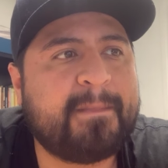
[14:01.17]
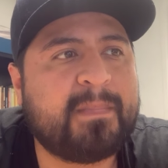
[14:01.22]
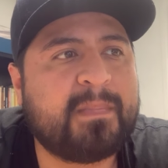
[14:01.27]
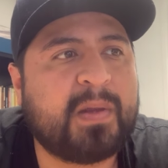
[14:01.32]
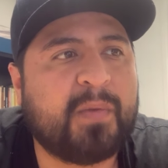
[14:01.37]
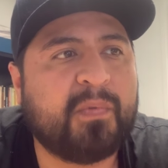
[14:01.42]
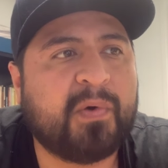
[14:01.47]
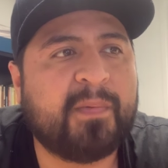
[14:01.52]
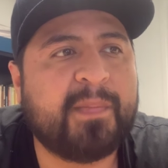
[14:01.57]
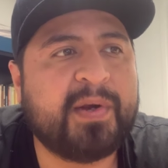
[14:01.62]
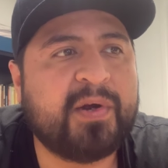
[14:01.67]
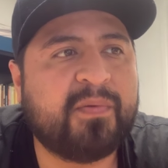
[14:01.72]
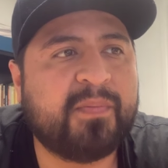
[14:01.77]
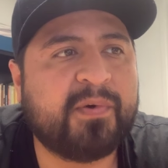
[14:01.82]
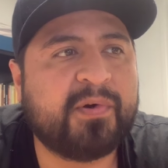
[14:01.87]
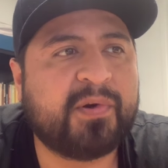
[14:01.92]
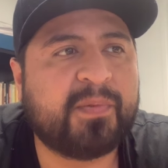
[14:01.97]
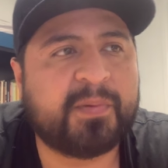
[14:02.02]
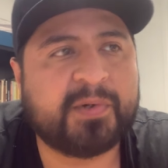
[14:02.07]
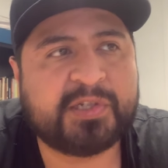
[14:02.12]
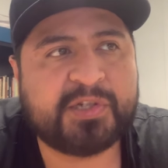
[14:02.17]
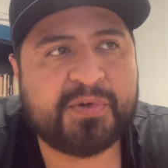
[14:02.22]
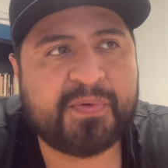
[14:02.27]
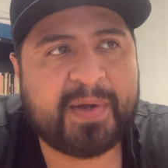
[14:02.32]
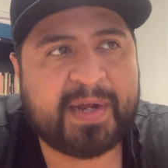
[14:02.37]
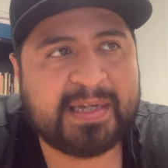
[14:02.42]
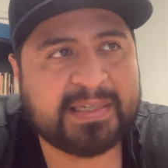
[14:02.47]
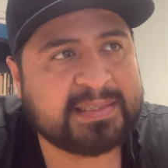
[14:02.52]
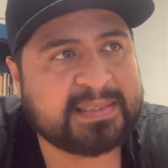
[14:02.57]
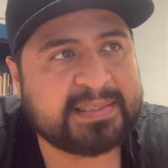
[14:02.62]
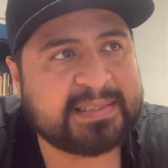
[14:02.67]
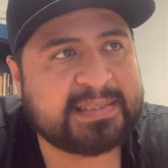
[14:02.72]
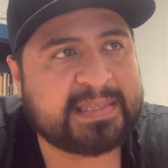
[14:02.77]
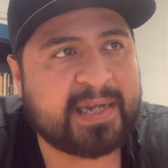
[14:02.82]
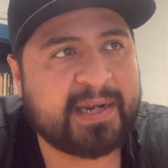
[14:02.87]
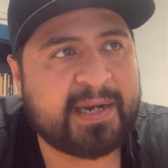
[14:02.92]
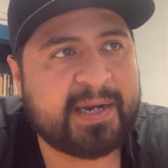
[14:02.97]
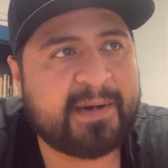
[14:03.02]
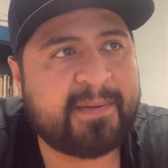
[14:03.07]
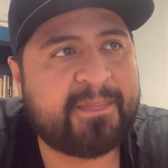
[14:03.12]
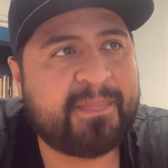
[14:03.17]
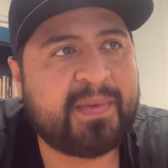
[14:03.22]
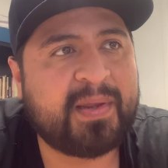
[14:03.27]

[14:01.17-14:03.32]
Roman numeral number 2 has a setting.